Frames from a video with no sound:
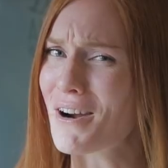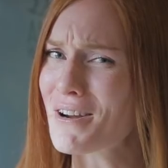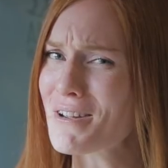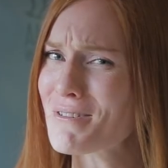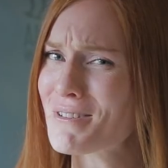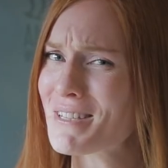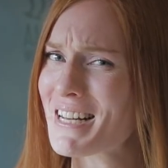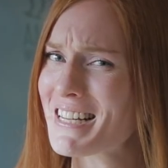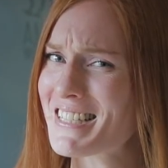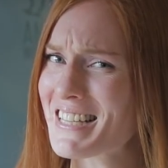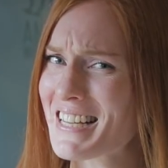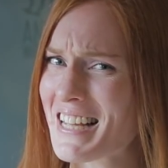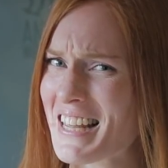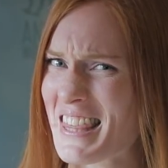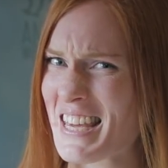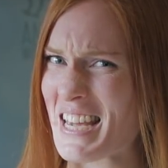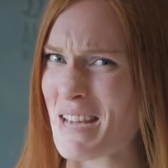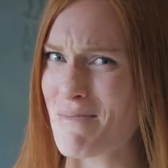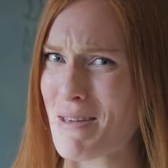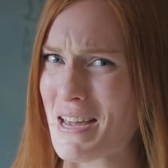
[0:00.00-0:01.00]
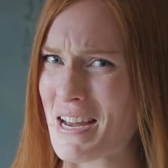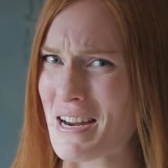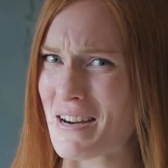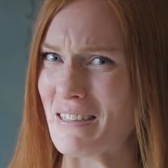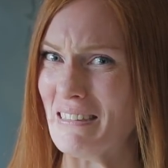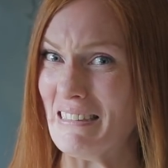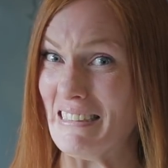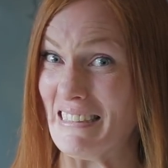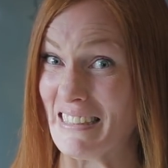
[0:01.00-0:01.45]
Are you sensing a theme here?